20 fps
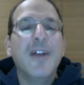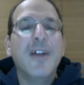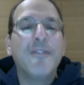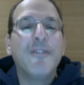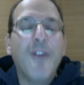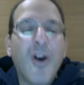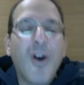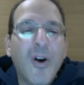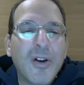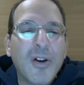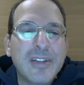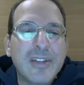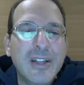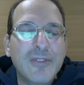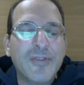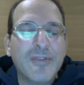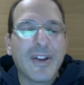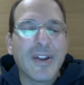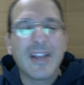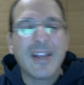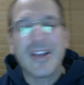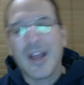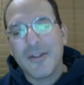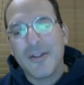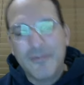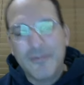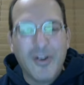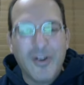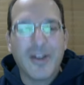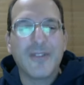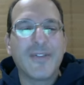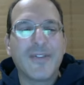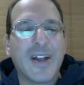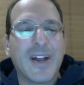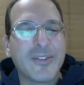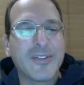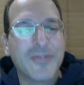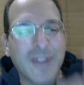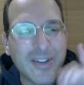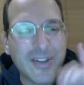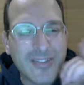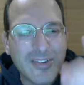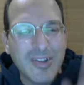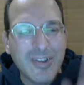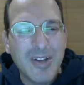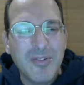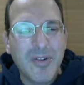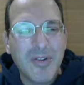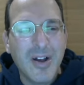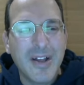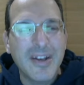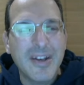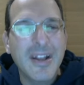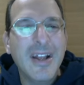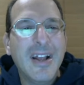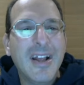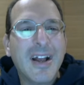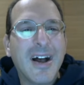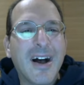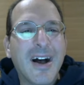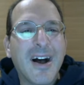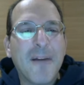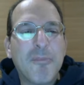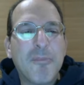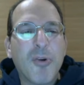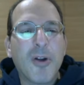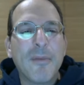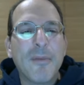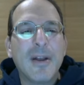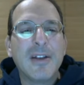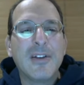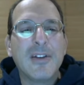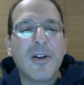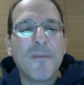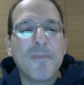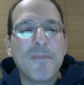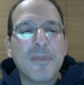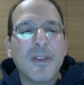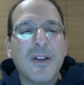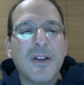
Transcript: Fall is leaf breaking time. Falling flat's a phrase. Good one. Uh, portmanteau.